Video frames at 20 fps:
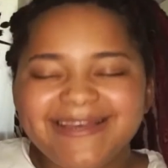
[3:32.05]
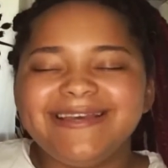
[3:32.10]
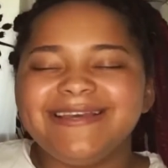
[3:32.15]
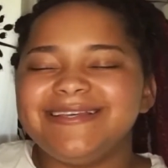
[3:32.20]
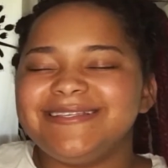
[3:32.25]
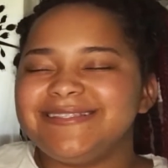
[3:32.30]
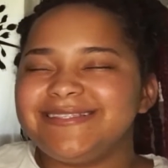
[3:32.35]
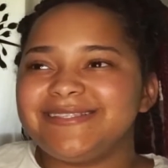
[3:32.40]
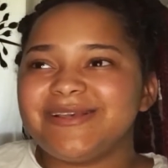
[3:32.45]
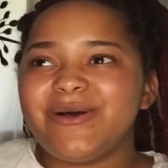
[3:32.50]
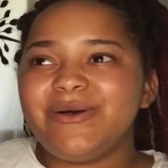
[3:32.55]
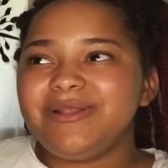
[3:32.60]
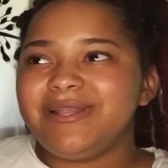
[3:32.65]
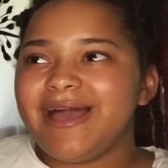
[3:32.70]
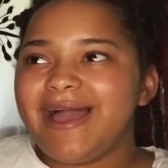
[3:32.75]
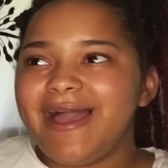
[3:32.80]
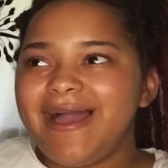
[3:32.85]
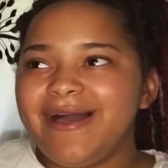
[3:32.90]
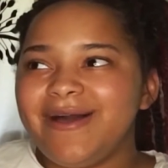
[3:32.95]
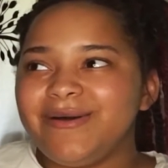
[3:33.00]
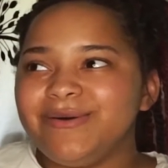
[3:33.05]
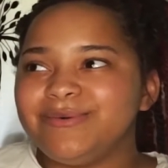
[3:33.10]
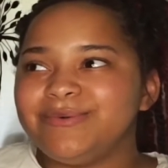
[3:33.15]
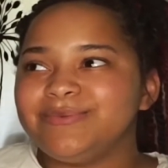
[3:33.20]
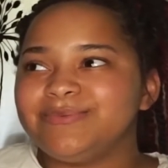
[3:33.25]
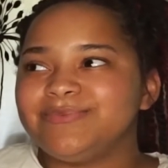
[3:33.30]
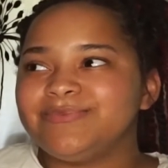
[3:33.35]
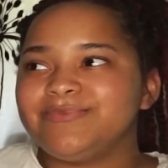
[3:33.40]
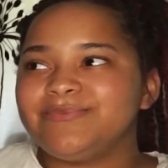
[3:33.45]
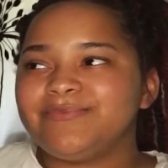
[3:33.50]
It's so loud.
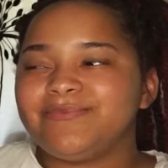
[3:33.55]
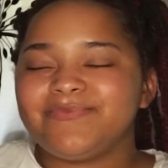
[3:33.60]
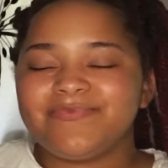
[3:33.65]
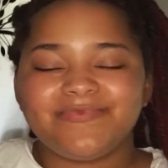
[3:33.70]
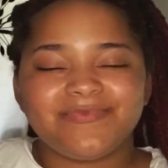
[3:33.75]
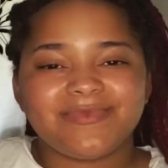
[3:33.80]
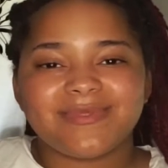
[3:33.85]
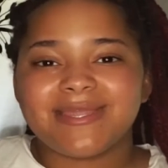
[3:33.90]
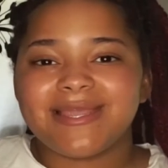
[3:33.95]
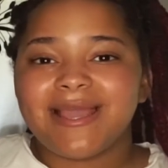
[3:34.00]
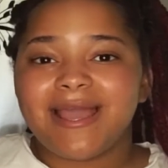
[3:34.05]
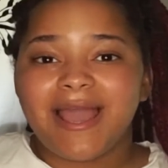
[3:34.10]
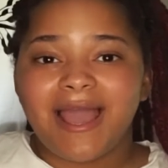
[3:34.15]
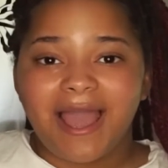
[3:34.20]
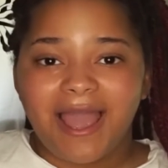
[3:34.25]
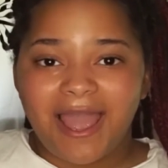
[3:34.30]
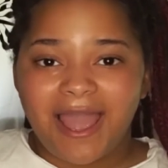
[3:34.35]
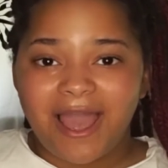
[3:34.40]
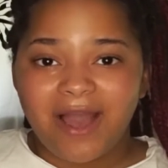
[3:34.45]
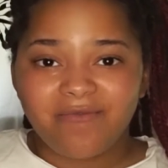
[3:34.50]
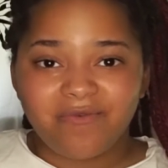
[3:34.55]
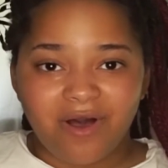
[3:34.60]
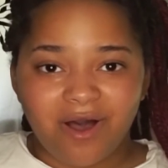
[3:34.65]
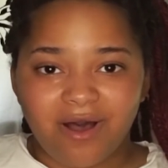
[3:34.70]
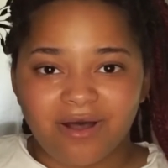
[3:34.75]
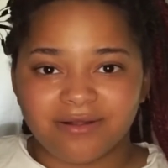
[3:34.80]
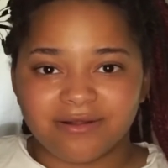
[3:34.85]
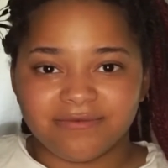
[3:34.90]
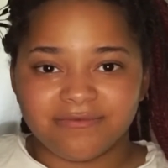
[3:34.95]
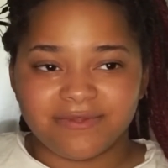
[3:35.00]
I have
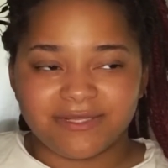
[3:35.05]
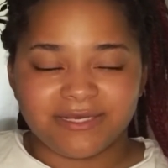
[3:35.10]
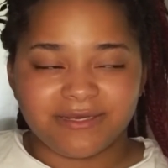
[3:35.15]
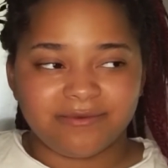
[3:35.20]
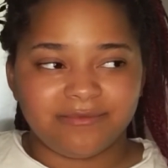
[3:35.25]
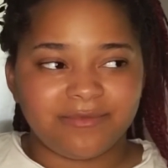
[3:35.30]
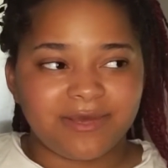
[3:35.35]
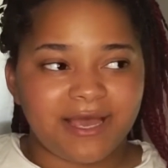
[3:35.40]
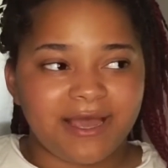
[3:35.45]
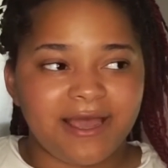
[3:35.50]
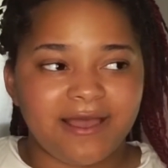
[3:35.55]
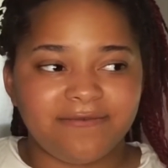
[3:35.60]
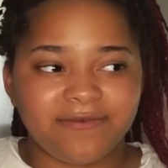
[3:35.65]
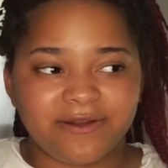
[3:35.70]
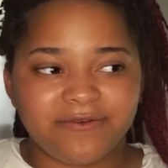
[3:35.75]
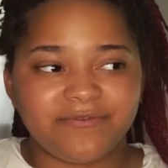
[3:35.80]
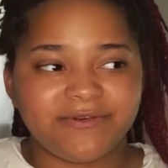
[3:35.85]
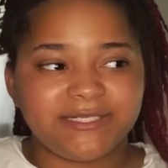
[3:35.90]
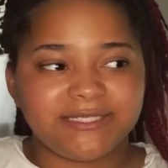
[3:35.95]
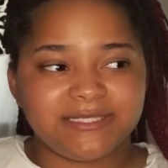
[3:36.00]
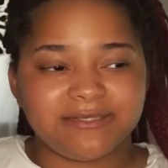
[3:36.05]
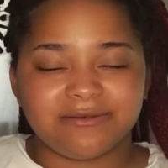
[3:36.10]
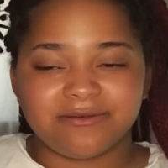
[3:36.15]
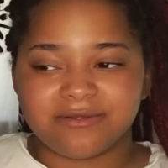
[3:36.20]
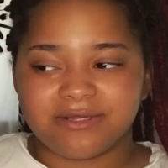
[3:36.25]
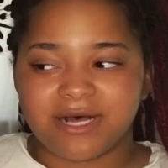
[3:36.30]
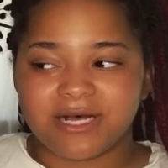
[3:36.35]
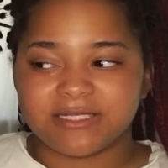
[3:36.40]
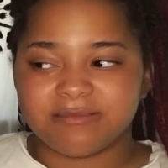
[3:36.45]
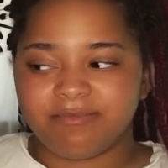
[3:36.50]
all of them. I have every single
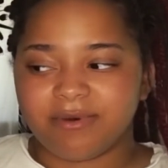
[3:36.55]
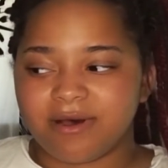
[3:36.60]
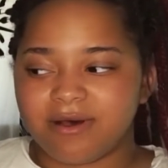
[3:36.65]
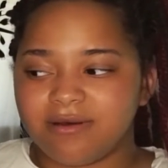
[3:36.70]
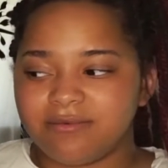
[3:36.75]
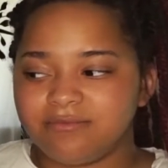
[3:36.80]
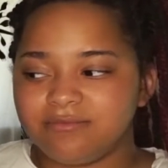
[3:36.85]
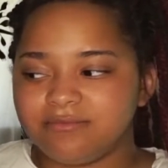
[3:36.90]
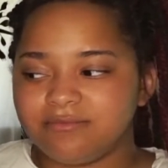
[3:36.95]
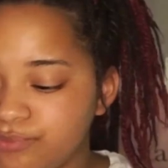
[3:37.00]
gloss bomb.